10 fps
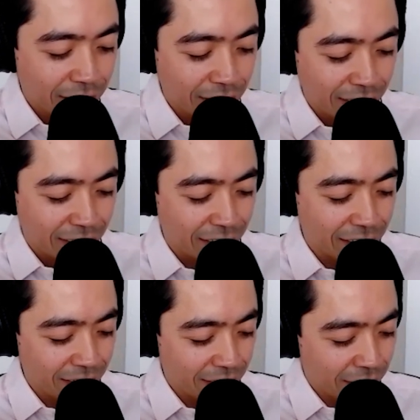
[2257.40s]

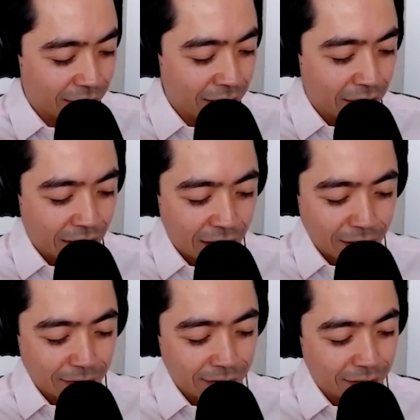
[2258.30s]
And you take it
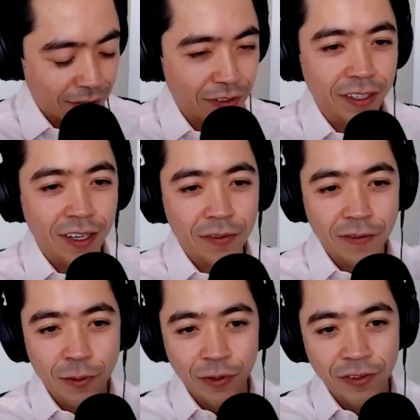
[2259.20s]
out, or take off the
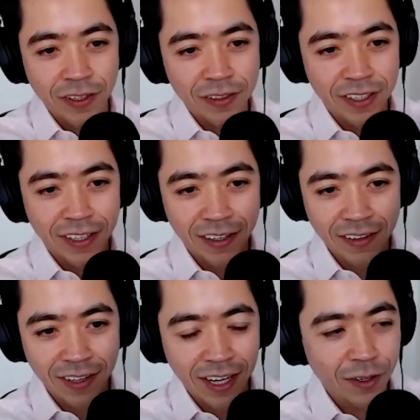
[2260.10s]
foil seal, and
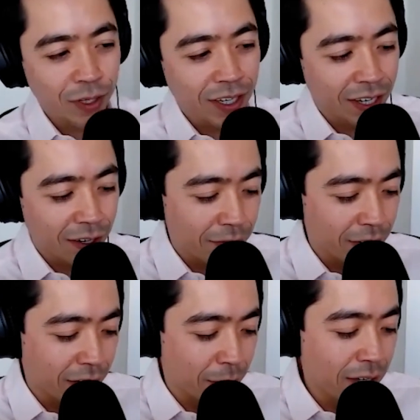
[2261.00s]
inside we have
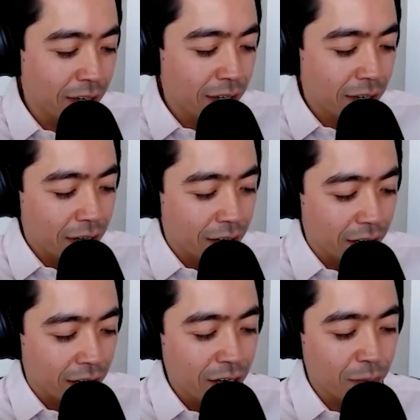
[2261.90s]
a
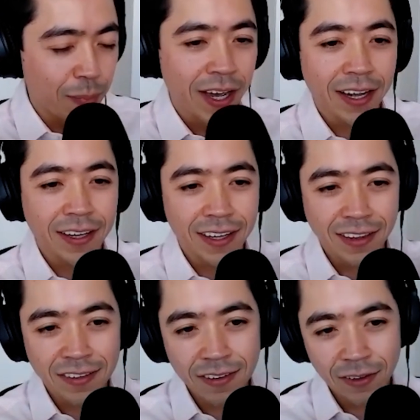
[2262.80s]
cotton pack. And
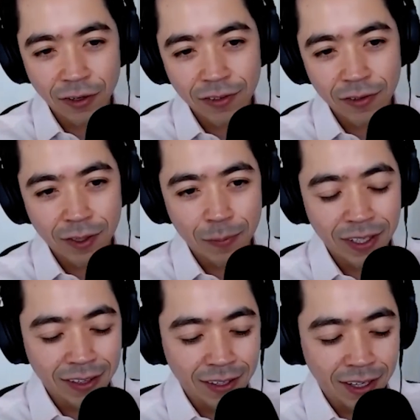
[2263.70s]
this is also something that—